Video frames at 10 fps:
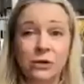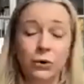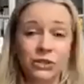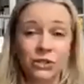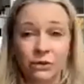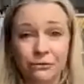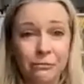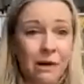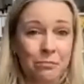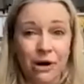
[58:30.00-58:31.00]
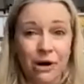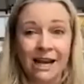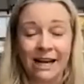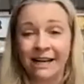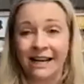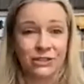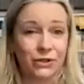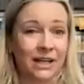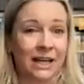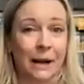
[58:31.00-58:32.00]
whole script from my brain. Got to
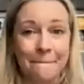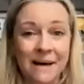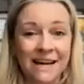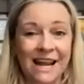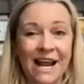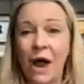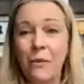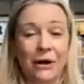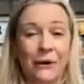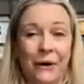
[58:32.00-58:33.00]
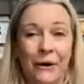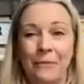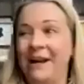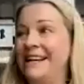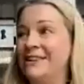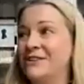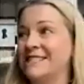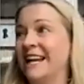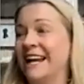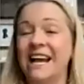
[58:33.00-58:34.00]
start again on Monday. I want to go home. And he's just
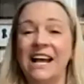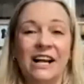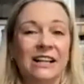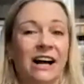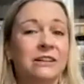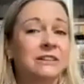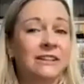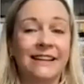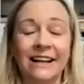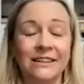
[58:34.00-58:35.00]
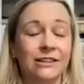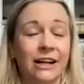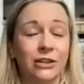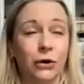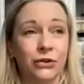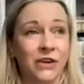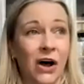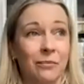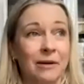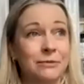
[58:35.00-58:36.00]
like a total
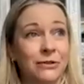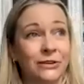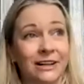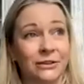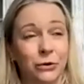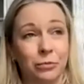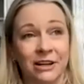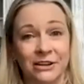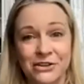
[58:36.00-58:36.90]
doll. Makes me feel like a total bitch.